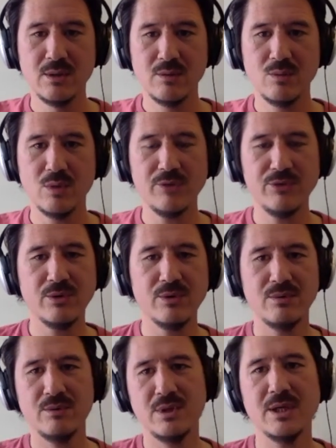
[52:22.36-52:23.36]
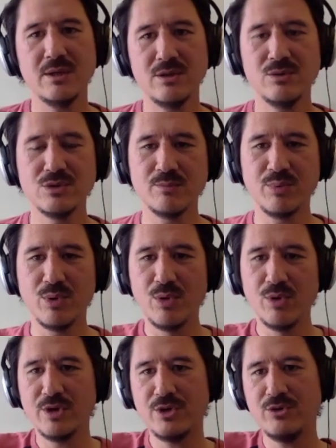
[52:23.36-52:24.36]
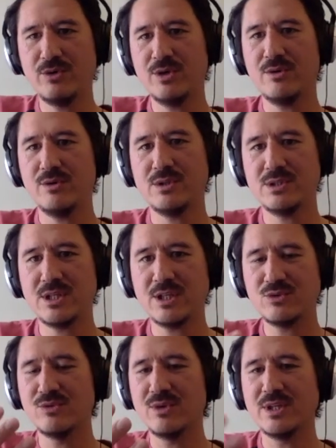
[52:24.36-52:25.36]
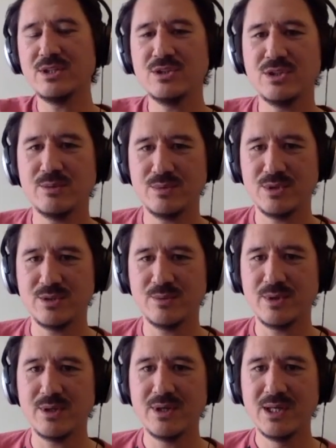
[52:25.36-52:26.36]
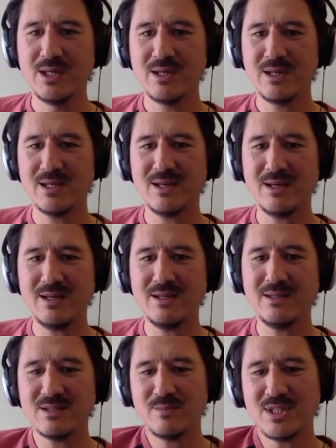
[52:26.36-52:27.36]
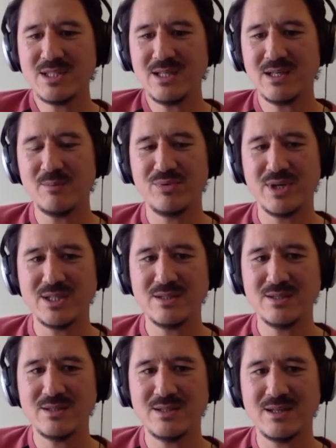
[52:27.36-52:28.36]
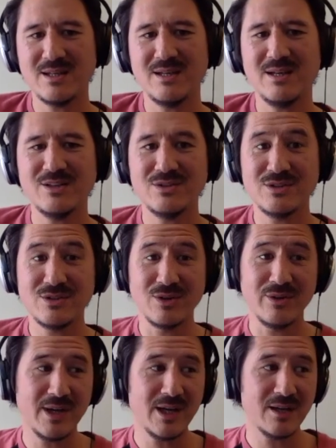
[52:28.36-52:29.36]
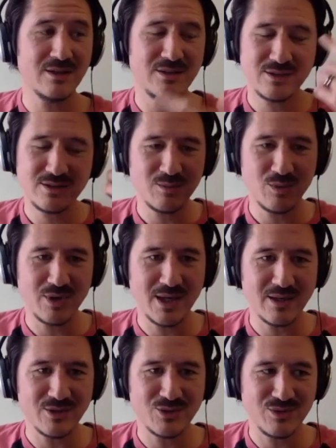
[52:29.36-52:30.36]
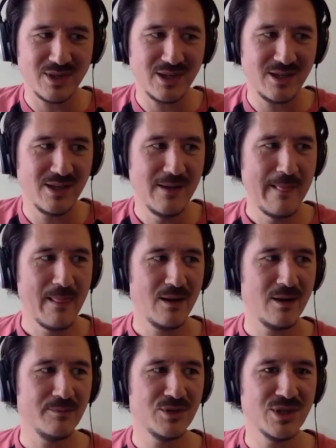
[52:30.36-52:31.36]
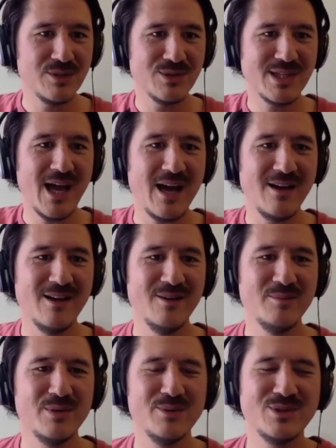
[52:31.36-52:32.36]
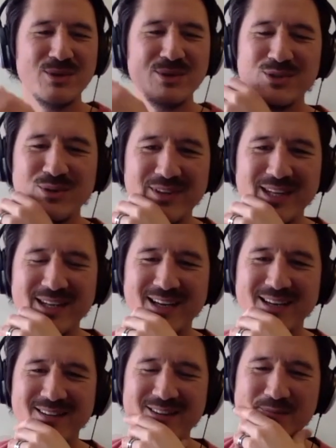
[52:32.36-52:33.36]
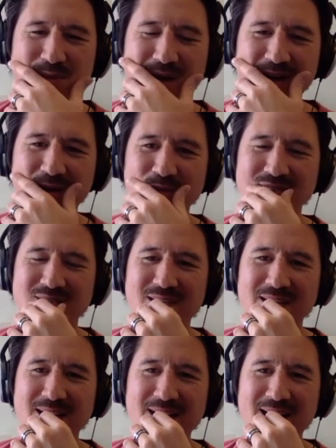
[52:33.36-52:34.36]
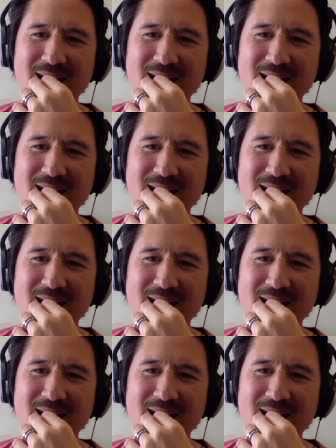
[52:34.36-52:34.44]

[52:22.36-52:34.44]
Well, if you're like using porn and you're in a sexual relationship with someone, like that intimacy and that presence and that connection is not there, because you're somewhere else, right? Um, so there's that. But it was also the uh, the part was like,